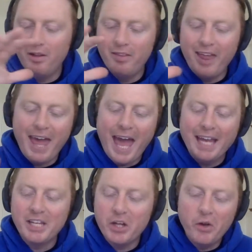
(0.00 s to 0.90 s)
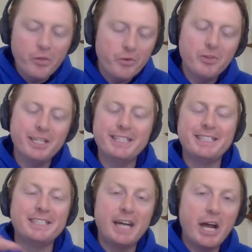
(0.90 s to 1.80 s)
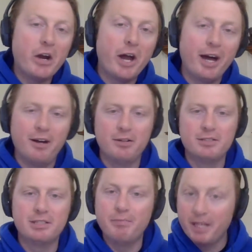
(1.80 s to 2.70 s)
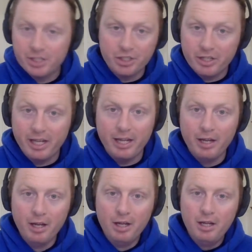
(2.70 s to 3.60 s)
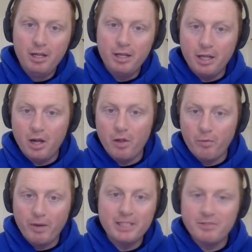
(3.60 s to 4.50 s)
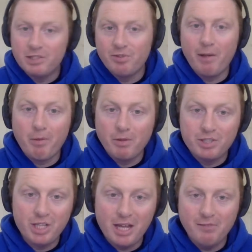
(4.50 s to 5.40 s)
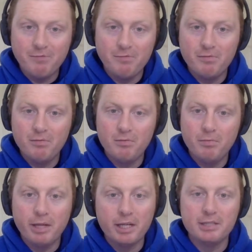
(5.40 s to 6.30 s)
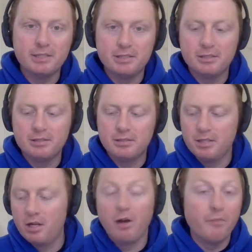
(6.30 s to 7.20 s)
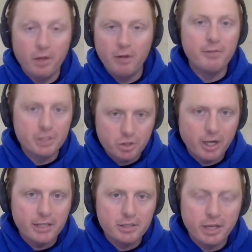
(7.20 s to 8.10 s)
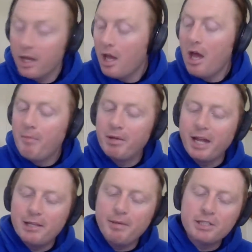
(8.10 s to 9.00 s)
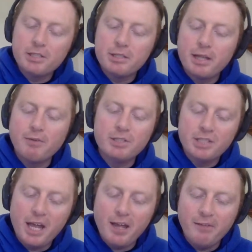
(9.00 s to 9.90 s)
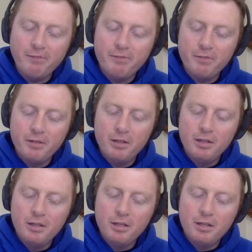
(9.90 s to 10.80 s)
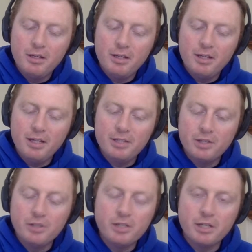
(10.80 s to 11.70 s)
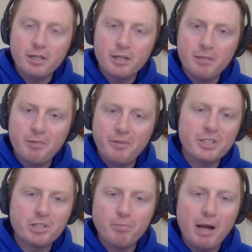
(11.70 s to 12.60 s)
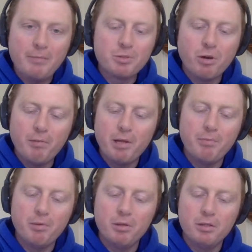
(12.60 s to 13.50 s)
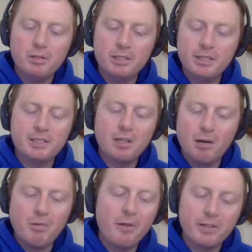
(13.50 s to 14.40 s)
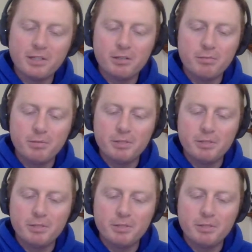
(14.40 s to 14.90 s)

They had to go through his entire house to make sure that, the rest of his family was safe because, of this tragedy. But he had to make sure that they were safe. So it took professional bomb squad people to disarm all these other booby